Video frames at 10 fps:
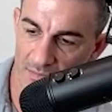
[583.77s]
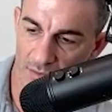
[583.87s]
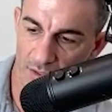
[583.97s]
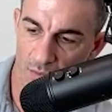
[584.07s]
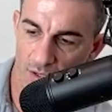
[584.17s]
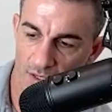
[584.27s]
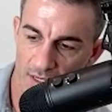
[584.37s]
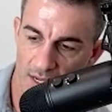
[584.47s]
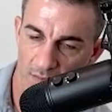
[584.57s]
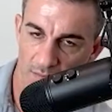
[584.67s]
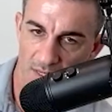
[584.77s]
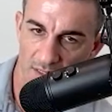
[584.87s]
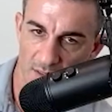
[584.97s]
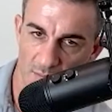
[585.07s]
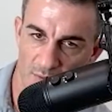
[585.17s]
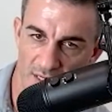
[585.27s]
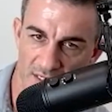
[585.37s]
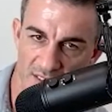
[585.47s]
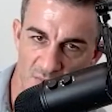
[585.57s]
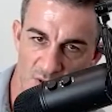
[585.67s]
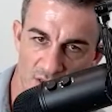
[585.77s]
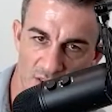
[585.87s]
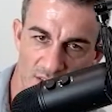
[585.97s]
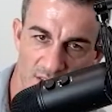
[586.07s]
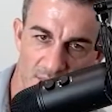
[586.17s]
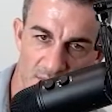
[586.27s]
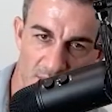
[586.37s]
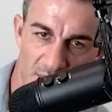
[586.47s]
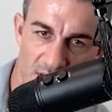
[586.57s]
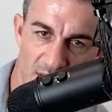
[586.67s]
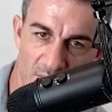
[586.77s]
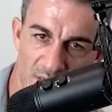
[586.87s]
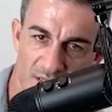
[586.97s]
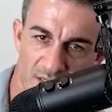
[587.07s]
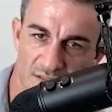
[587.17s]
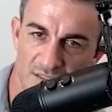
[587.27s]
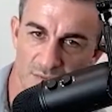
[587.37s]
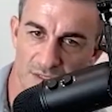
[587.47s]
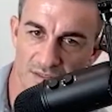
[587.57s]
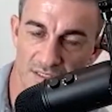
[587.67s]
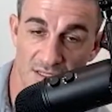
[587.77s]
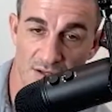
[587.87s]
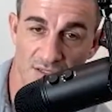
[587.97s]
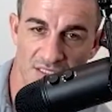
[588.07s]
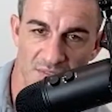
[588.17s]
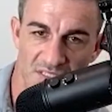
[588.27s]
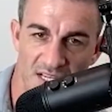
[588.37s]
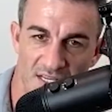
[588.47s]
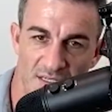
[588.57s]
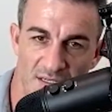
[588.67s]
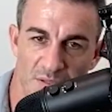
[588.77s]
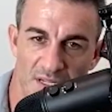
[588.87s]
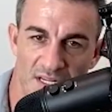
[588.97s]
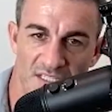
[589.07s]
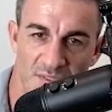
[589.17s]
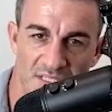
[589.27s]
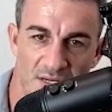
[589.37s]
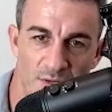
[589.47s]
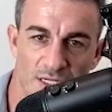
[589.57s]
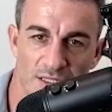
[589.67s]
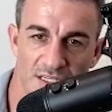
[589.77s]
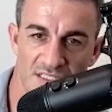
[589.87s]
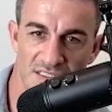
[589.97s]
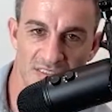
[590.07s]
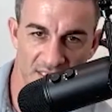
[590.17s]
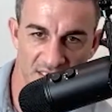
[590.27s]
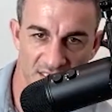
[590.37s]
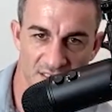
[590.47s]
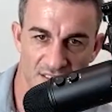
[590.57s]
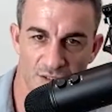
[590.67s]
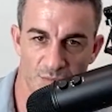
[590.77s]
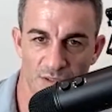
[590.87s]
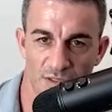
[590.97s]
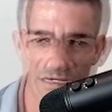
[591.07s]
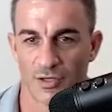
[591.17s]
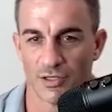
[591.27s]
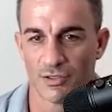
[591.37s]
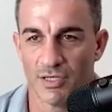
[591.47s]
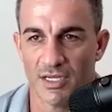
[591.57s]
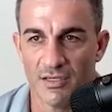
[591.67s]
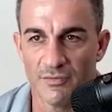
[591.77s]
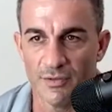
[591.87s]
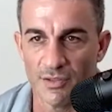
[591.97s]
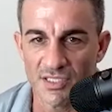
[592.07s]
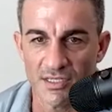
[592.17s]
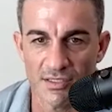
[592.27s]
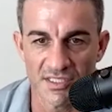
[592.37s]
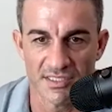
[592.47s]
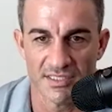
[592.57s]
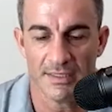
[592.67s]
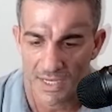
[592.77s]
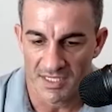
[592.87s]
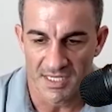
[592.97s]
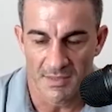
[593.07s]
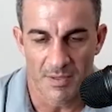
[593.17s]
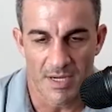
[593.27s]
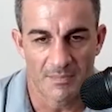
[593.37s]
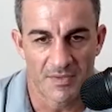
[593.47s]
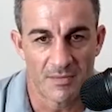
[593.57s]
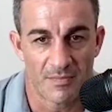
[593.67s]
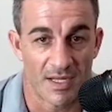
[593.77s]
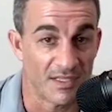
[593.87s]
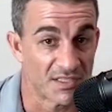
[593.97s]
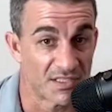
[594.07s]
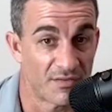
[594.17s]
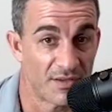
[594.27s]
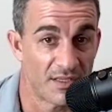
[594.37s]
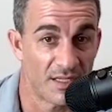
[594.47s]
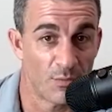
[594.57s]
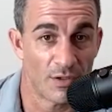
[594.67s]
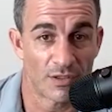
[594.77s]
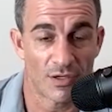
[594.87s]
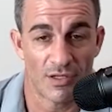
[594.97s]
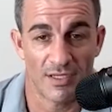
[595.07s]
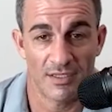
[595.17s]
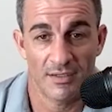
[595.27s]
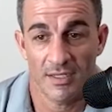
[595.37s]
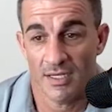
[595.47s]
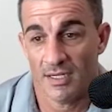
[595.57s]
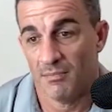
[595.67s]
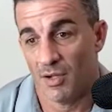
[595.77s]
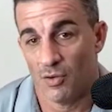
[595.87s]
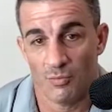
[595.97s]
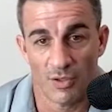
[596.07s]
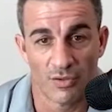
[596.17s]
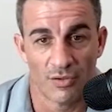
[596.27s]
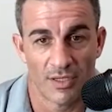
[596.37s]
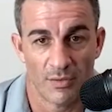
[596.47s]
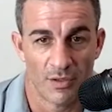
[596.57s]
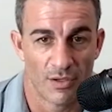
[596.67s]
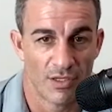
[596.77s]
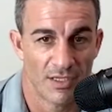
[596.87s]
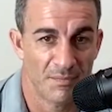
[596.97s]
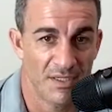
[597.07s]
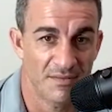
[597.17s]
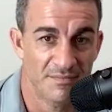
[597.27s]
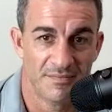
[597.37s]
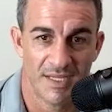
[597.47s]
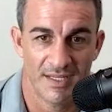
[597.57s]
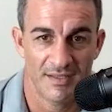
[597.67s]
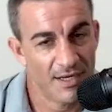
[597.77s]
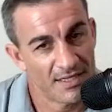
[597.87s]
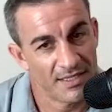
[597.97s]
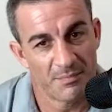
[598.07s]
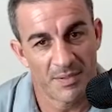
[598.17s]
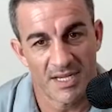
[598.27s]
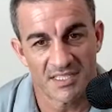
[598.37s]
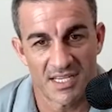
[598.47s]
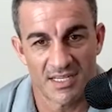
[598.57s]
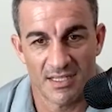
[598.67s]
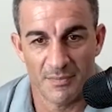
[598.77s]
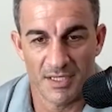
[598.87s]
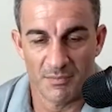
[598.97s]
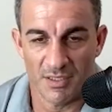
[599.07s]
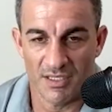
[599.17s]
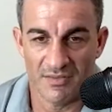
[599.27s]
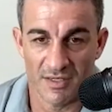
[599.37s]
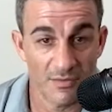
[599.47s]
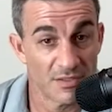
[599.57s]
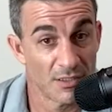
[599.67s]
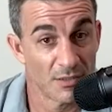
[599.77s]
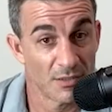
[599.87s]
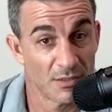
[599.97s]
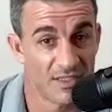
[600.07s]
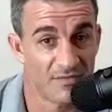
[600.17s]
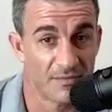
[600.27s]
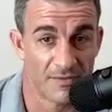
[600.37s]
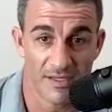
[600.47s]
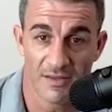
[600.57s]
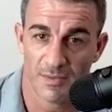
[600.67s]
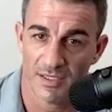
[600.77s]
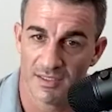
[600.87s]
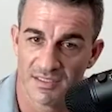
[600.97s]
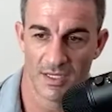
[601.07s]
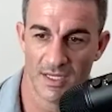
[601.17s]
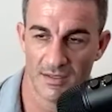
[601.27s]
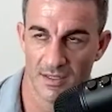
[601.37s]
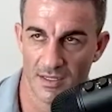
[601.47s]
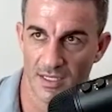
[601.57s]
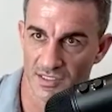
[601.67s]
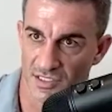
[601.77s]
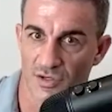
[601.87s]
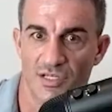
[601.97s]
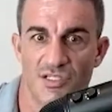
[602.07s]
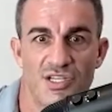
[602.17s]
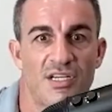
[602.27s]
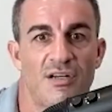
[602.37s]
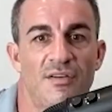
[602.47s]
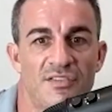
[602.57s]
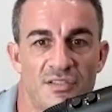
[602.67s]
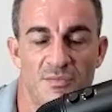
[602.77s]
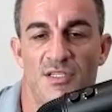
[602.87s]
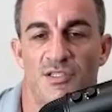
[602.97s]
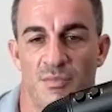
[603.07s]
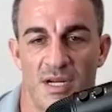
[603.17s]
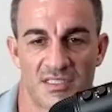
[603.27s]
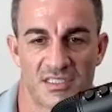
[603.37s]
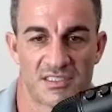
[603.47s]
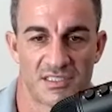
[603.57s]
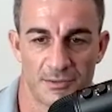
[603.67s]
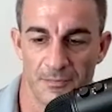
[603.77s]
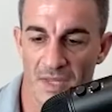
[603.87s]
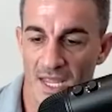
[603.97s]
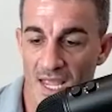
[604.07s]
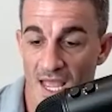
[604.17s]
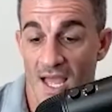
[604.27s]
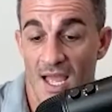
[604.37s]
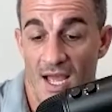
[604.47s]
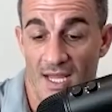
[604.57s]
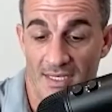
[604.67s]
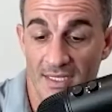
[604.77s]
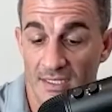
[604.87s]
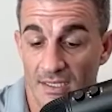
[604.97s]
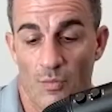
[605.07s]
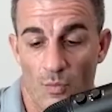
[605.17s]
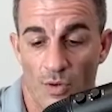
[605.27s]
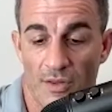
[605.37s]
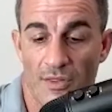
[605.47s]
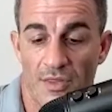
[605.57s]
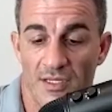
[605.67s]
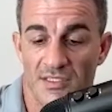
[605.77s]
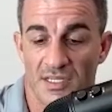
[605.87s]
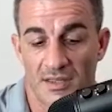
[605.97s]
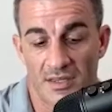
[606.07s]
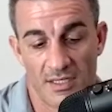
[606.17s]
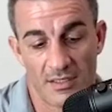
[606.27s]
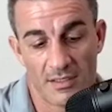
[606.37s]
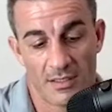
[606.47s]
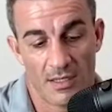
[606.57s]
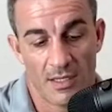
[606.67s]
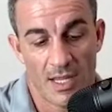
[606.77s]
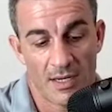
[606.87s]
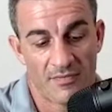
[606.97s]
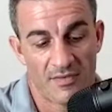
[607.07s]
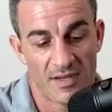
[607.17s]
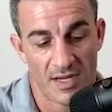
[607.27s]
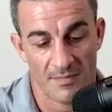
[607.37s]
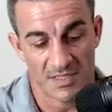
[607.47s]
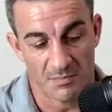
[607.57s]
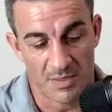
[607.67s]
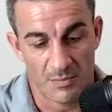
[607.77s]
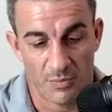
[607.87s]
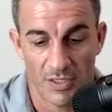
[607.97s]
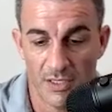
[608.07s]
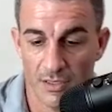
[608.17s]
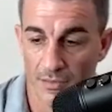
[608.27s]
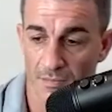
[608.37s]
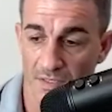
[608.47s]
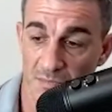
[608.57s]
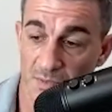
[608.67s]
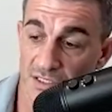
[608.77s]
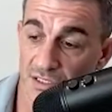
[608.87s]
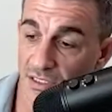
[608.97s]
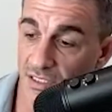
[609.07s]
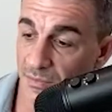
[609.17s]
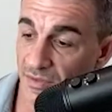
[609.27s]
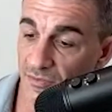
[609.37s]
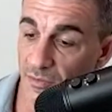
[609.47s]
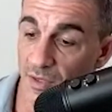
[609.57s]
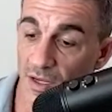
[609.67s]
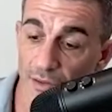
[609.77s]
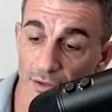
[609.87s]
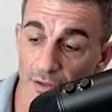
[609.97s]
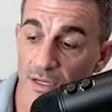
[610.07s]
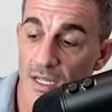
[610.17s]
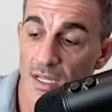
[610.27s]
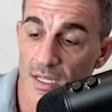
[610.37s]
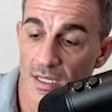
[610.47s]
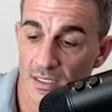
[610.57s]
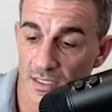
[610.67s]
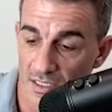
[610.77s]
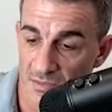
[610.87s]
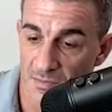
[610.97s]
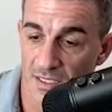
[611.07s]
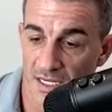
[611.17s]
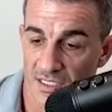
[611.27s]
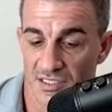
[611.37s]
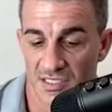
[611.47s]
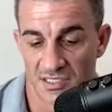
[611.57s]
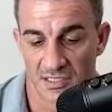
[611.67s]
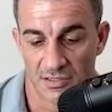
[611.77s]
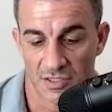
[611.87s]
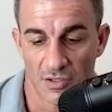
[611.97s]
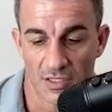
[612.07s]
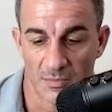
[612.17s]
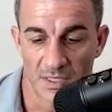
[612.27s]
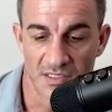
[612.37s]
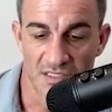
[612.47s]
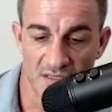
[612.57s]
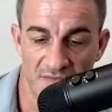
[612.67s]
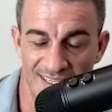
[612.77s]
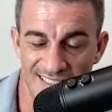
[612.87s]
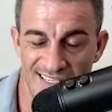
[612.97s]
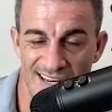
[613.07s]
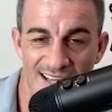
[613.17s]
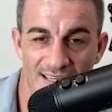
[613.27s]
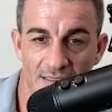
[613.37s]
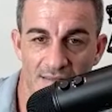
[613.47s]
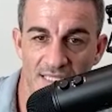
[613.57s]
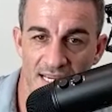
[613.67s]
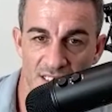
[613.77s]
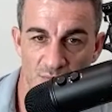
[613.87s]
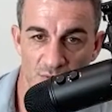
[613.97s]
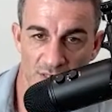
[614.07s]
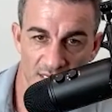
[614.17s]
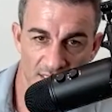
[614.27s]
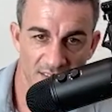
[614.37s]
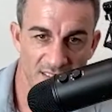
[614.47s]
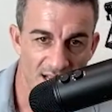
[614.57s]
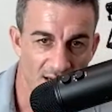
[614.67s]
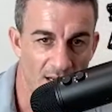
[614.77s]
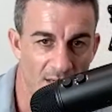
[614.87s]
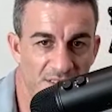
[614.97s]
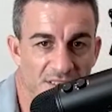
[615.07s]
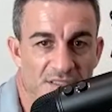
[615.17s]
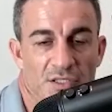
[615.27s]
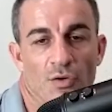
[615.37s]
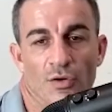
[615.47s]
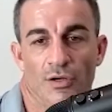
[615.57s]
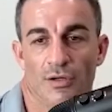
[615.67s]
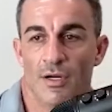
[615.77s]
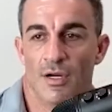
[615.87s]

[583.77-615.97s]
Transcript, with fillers: go on, I would make their brand smaller and make mine bigger, to where as long as I'm staying in compliance with state regulations, that's super critical right here for those that are listening. As that popped up, I discovered that they weren't calling my old broker, they were calling me, and I had to get past that limiting belief. And it was a little bit of a leap of faith, but it started checking off extra boxes. So one of the things that I think a lot of the times that people hear, especially coming from other EXP agents, is they're talking about stuff that is not tangible, like stock options or